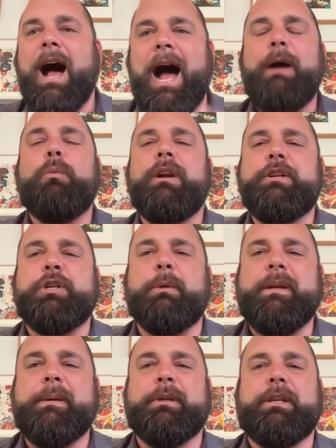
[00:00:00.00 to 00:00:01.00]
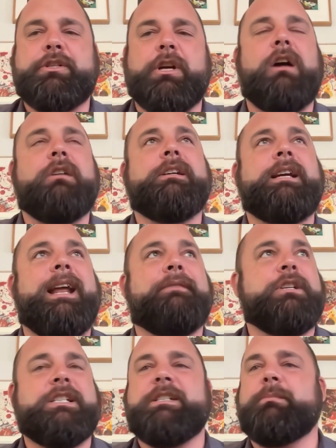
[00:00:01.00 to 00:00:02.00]
I want to show people that chocolate can have
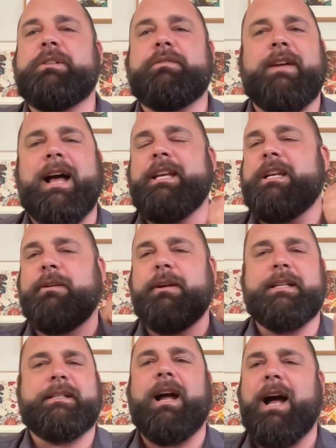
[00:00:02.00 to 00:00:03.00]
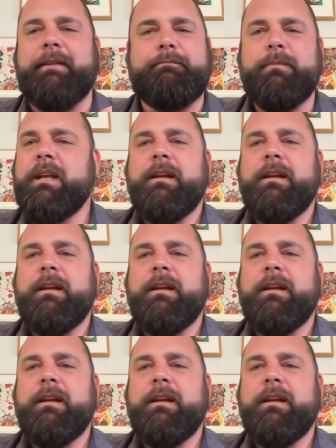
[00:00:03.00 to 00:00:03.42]
just as much value as a